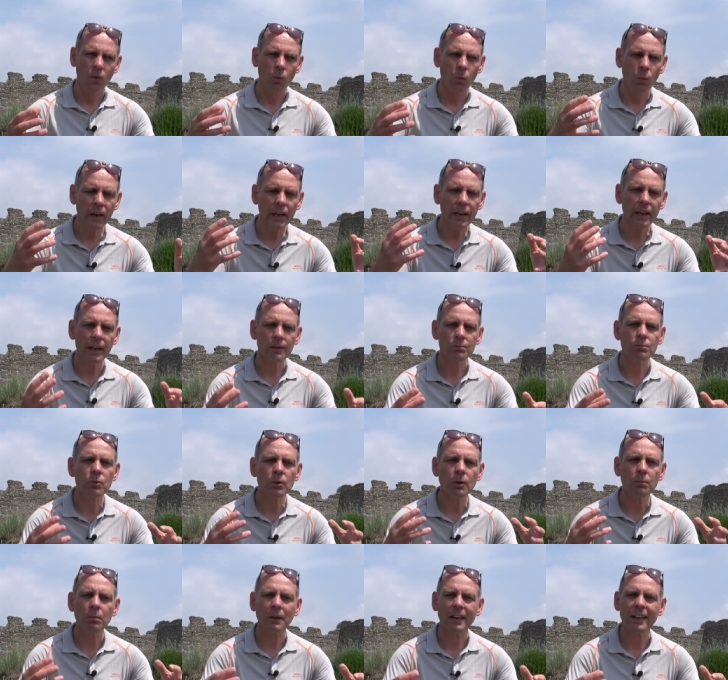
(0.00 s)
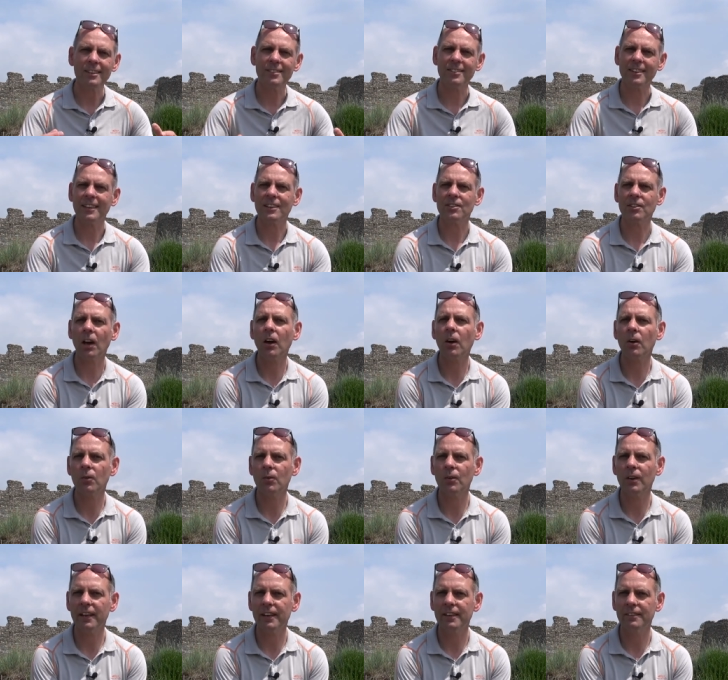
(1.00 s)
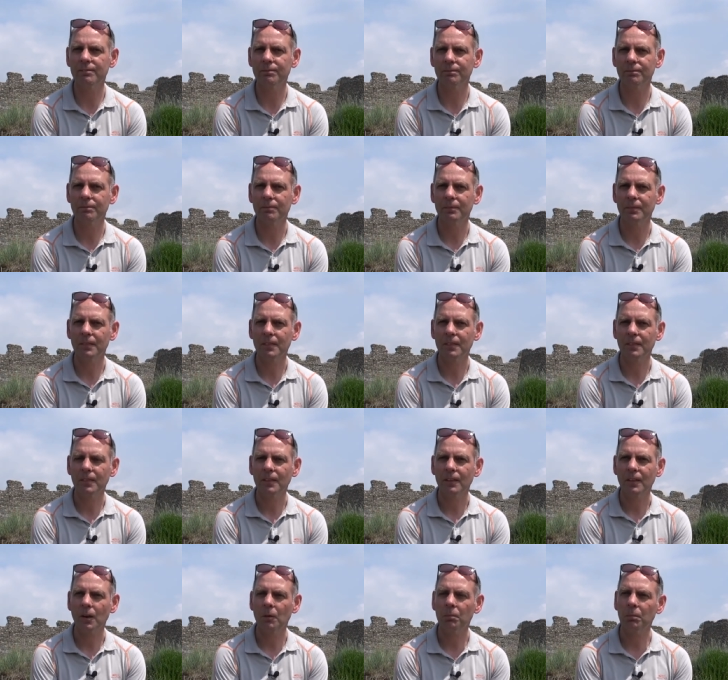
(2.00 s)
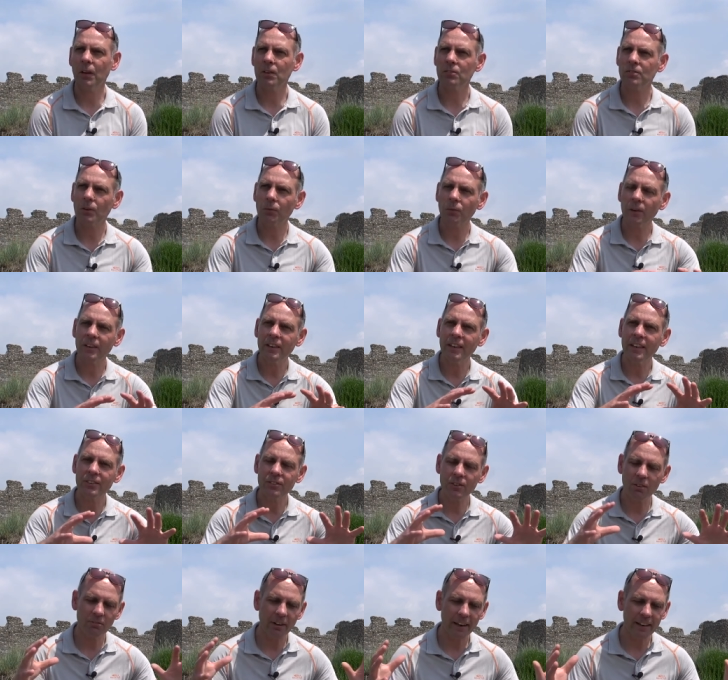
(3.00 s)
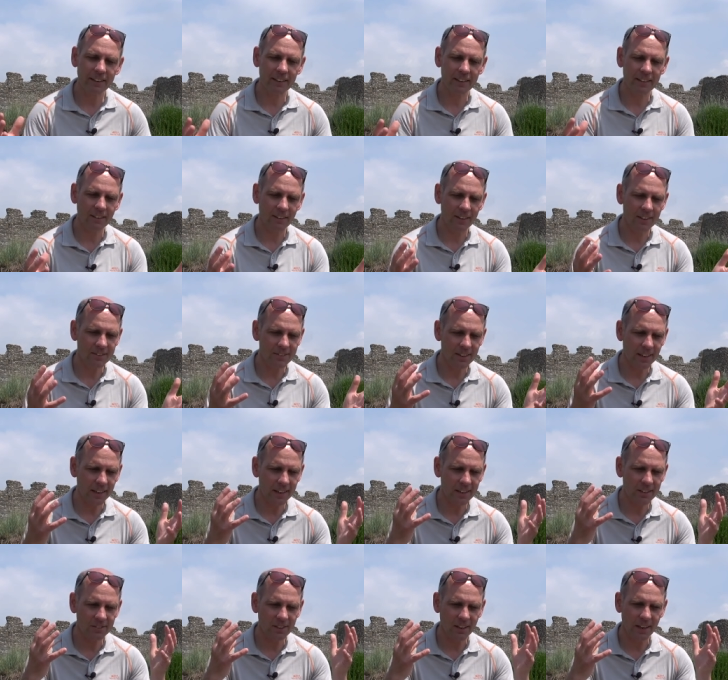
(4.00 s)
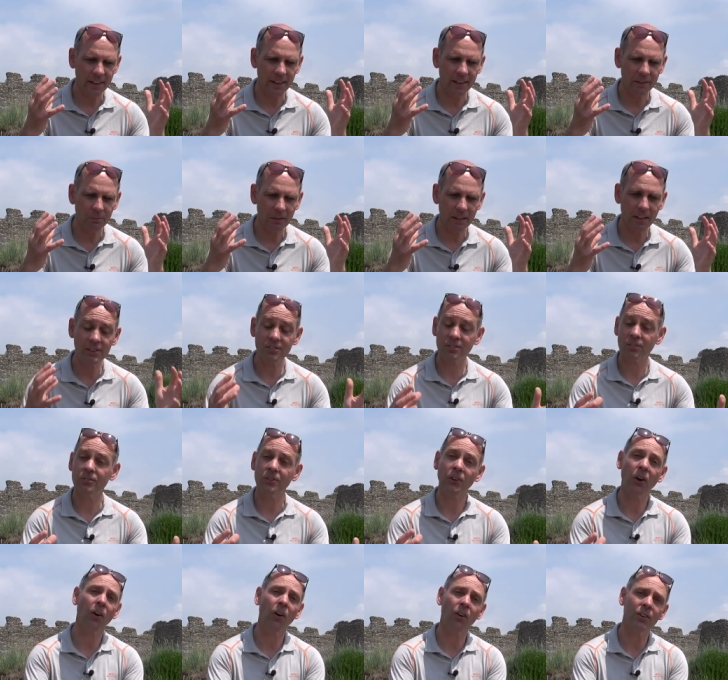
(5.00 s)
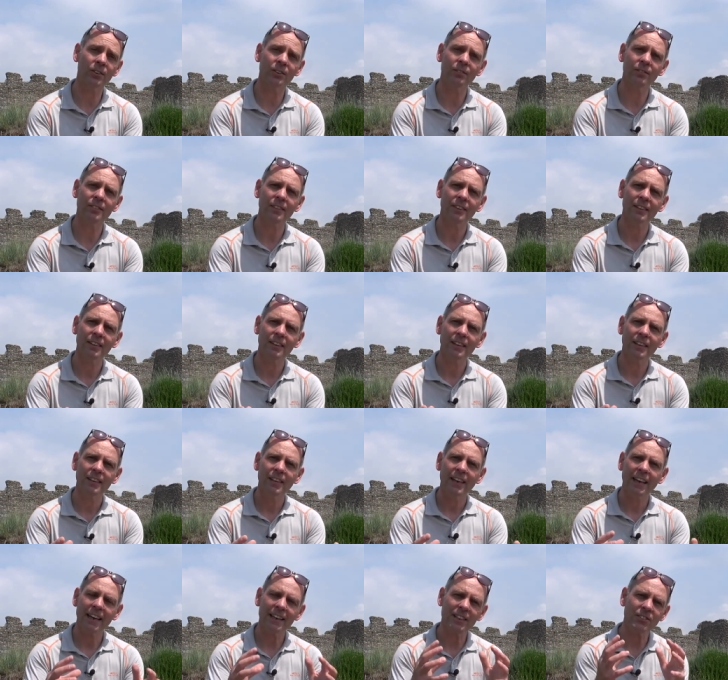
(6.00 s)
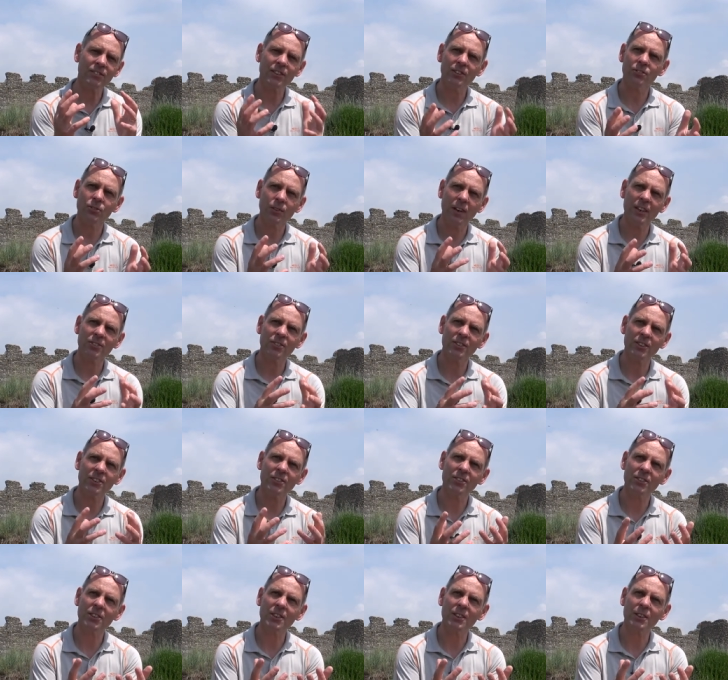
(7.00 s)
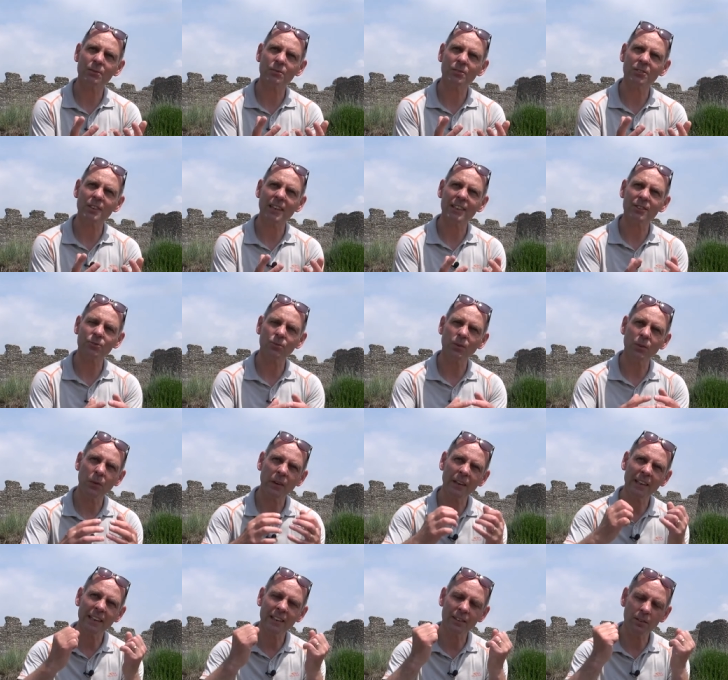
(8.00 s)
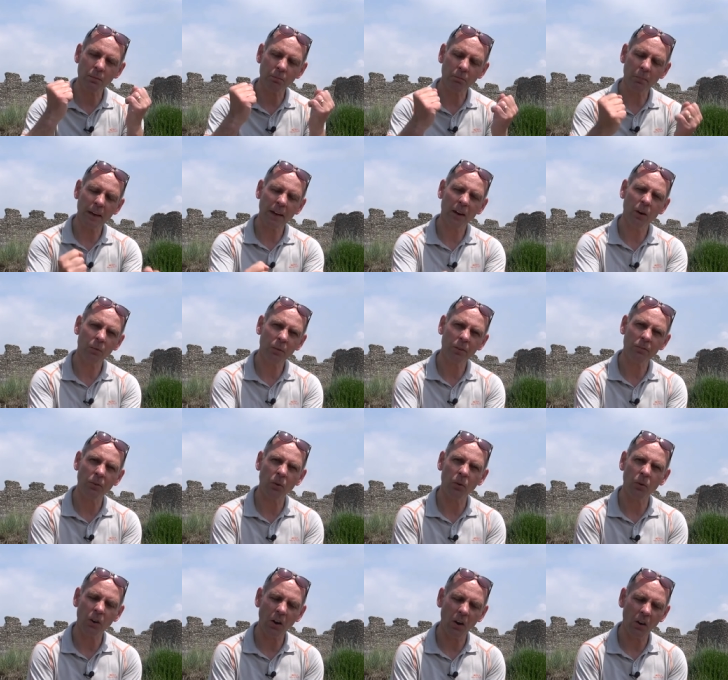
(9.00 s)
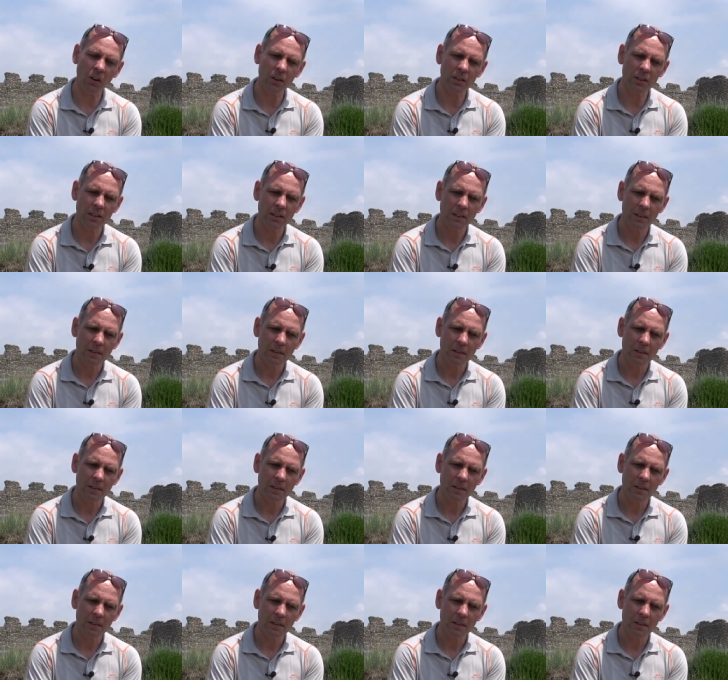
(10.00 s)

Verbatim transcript: We come to a place that is holy, a place that we need to recognize that is a place of God, and a situation, a circumstance where we need to bow before God